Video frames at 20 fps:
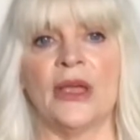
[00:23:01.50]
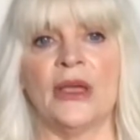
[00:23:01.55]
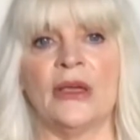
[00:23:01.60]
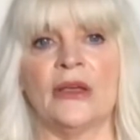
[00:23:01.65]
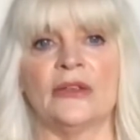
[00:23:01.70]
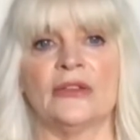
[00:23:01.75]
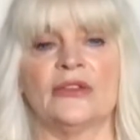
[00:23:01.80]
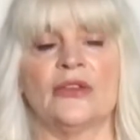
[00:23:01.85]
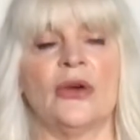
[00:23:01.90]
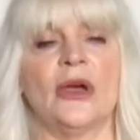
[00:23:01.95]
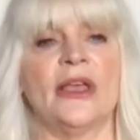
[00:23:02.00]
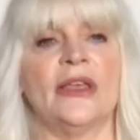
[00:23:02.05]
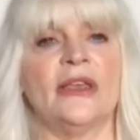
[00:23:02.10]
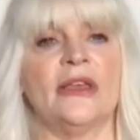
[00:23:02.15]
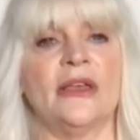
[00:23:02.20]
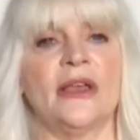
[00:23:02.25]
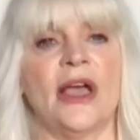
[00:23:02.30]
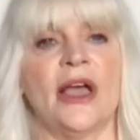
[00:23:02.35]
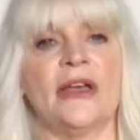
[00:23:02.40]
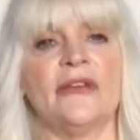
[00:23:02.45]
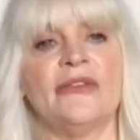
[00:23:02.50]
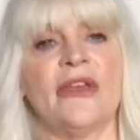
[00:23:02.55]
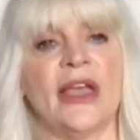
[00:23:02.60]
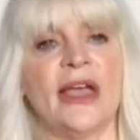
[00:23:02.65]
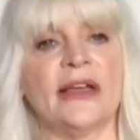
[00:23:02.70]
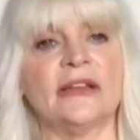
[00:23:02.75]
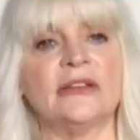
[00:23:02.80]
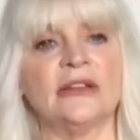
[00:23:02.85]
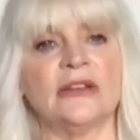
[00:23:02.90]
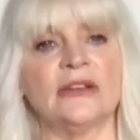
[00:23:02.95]
so I, I've
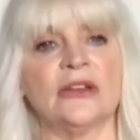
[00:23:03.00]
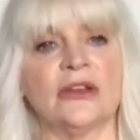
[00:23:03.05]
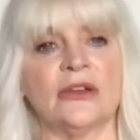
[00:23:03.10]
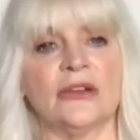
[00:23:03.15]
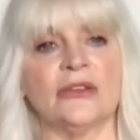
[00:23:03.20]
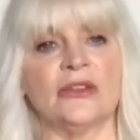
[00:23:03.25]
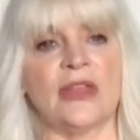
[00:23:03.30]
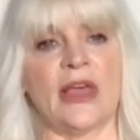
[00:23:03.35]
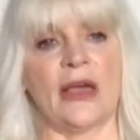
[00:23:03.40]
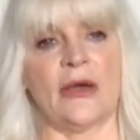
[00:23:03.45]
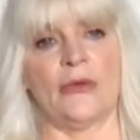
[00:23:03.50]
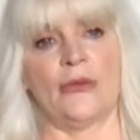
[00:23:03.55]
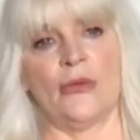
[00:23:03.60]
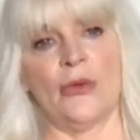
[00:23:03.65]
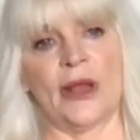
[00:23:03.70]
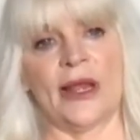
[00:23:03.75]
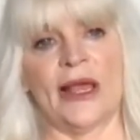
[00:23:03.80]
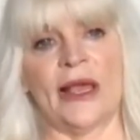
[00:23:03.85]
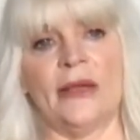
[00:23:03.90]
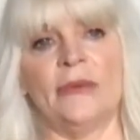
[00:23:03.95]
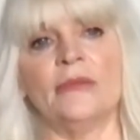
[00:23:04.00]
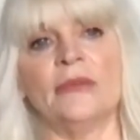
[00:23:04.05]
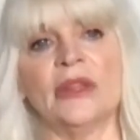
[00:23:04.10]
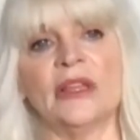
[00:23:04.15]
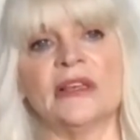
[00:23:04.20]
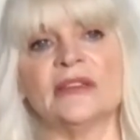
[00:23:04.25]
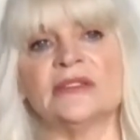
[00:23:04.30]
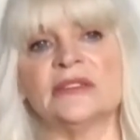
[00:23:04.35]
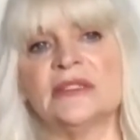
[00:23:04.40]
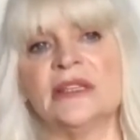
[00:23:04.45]
had to learn that when I'm
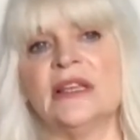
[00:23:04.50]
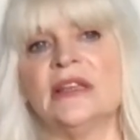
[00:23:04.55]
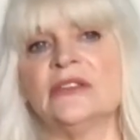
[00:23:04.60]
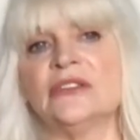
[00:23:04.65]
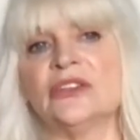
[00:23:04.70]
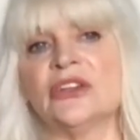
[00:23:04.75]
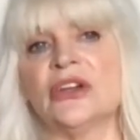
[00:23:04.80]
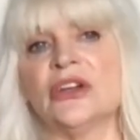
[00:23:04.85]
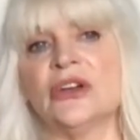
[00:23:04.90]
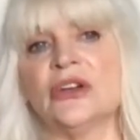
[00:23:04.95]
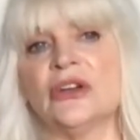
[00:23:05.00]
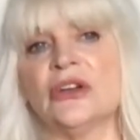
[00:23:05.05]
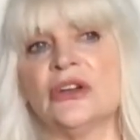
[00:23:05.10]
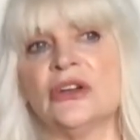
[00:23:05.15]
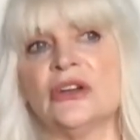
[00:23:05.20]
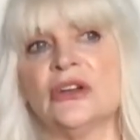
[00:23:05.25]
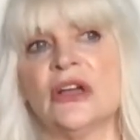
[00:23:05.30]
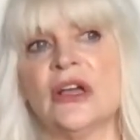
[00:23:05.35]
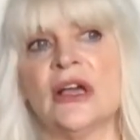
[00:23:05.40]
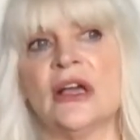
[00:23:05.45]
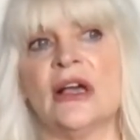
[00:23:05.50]
listening to her,